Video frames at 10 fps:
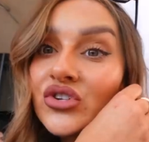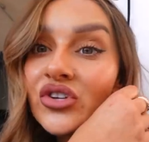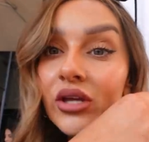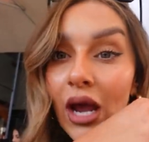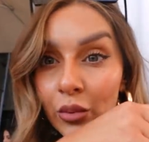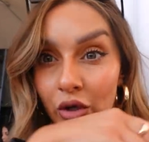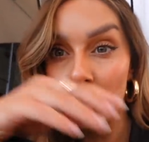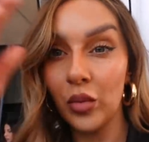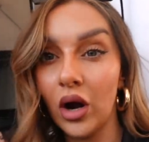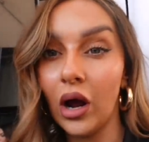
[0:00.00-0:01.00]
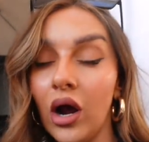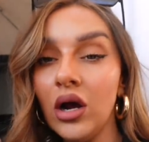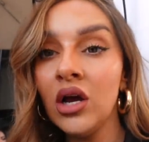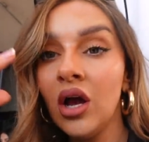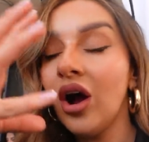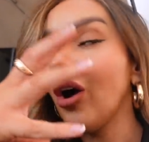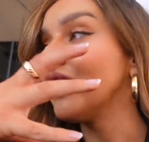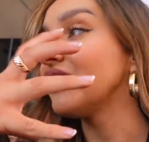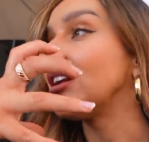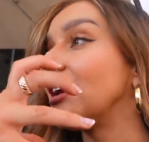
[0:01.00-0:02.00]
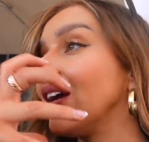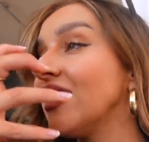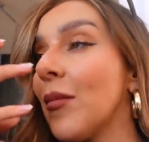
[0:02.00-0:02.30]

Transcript: just at the Aperol Bar. Honestly,